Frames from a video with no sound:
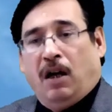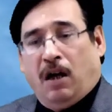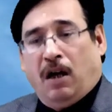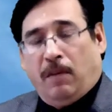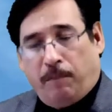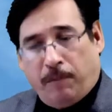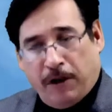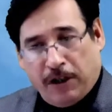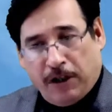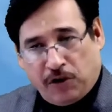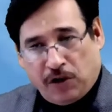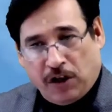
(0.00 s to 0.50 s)

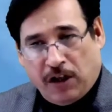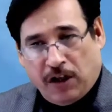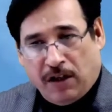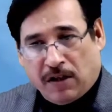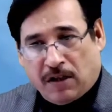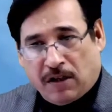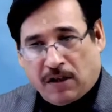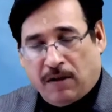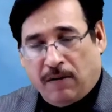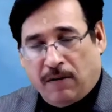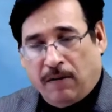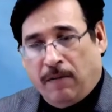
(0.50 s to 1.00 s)

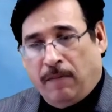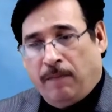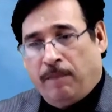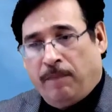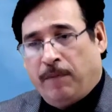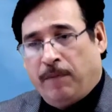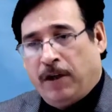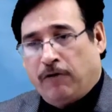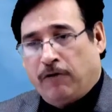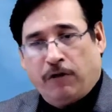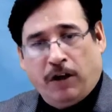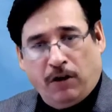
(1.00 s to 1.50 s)
purchased,
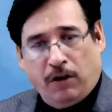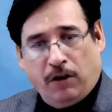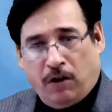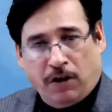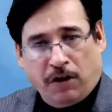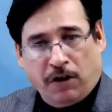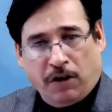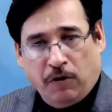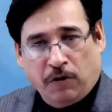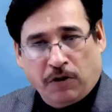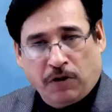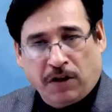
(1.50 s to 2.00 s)
but we are not
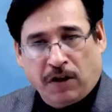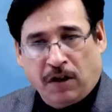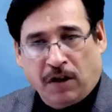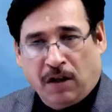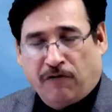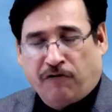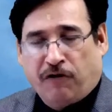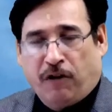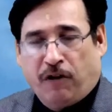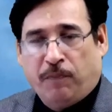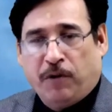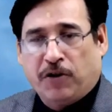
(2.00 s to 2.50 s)
using it
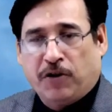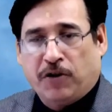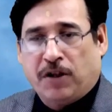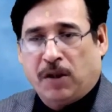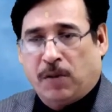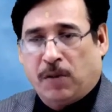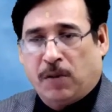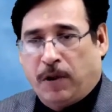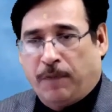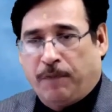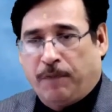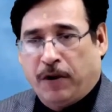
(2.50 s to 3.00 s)
for business
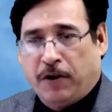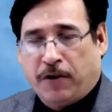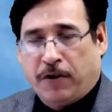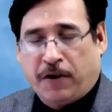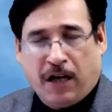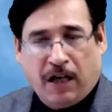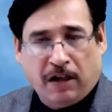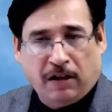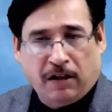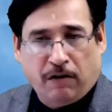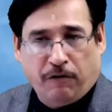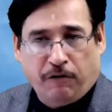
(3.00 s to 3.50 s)
purpose.
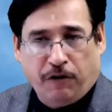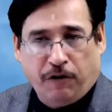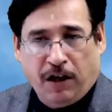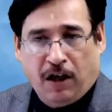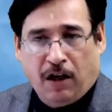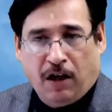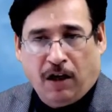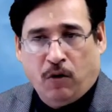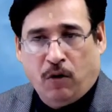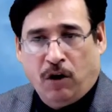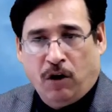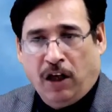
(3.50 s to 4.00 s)
Rather, we
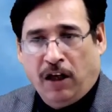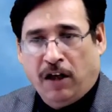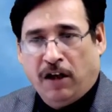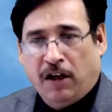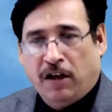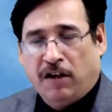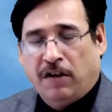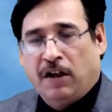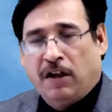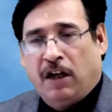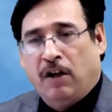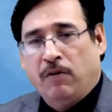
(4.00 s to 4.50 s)
are holding
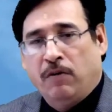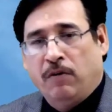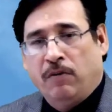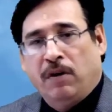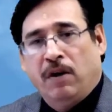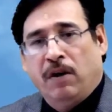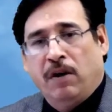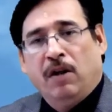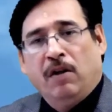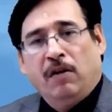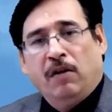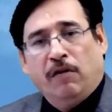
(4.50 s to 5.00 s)
it down
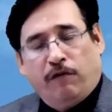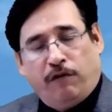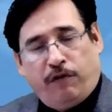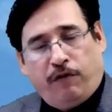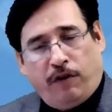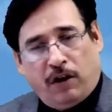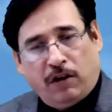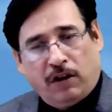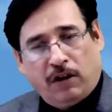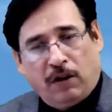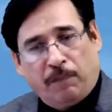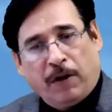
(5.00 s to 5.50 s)

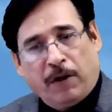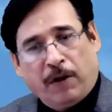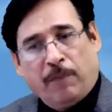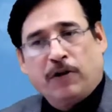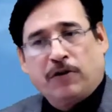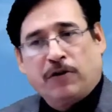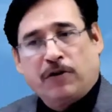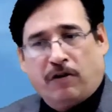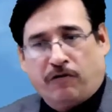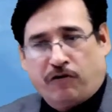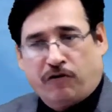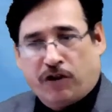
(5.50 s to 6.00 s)
for the
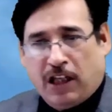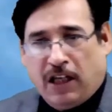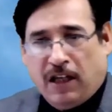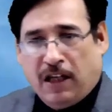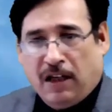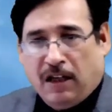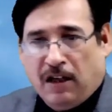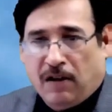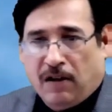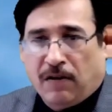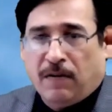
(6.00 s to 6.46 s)
purpose of sale.